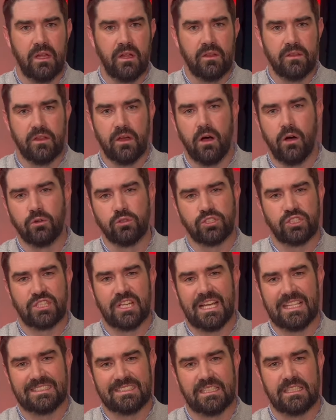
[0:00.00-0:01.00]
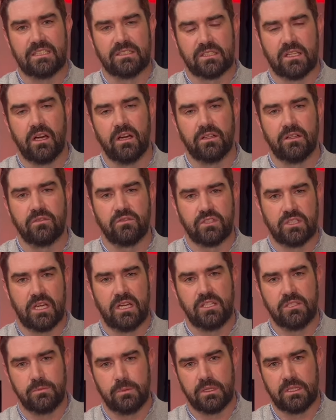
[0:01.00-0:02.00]
the whole chassis is kind of
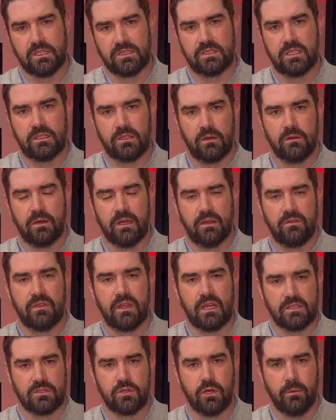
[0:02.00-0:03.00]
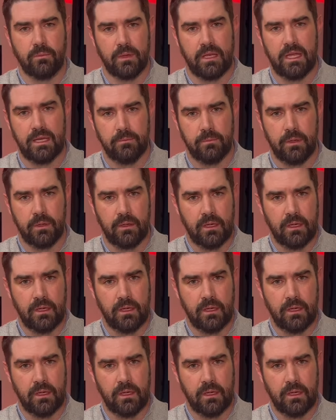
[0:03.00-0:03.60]
changed because they don't have that top lip.